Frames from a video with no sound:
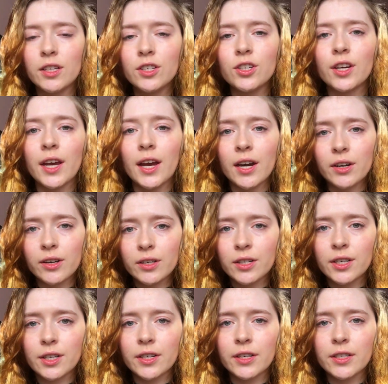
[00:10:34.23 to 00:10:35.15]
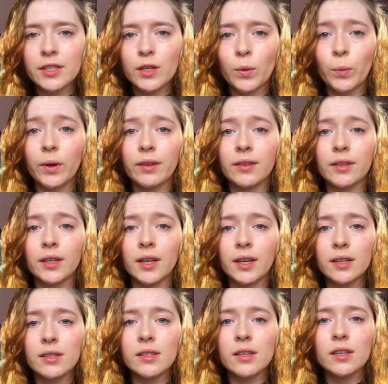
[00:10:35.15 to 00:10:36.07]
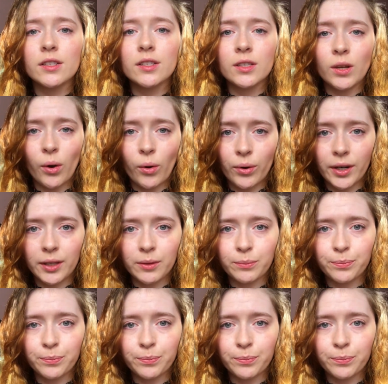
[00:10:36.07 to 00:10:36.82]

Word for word: each character with his story,